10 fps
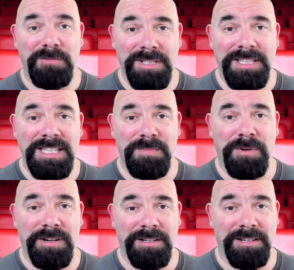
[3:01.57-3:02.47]
really a
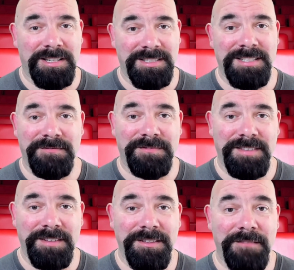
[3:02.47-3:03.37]
spoiler, because it's
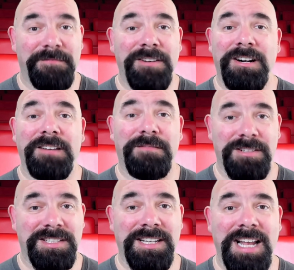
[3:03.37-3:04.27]
the very
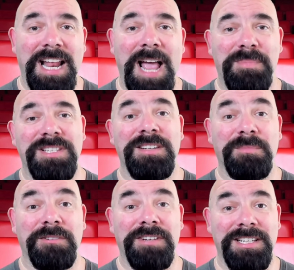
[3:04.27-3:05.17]
first thing that happens in the
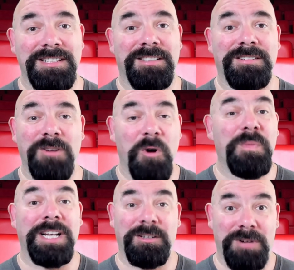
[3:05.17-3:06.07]
movie is the
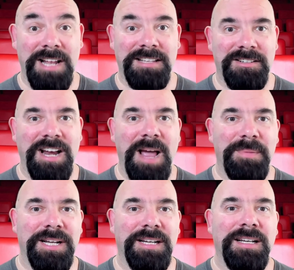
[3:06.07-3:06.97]
opening credits are
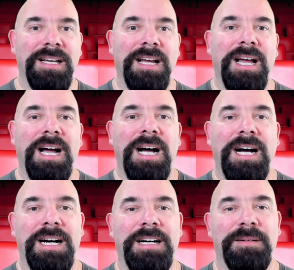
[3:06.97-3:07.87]
happening.
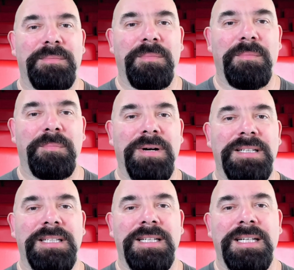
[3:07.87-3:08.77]

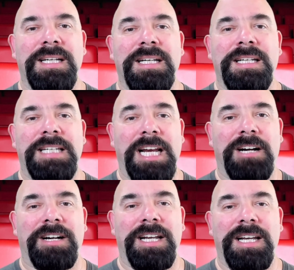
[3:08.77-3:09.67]
But
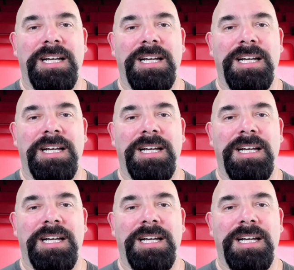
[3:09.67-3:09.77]
Carrie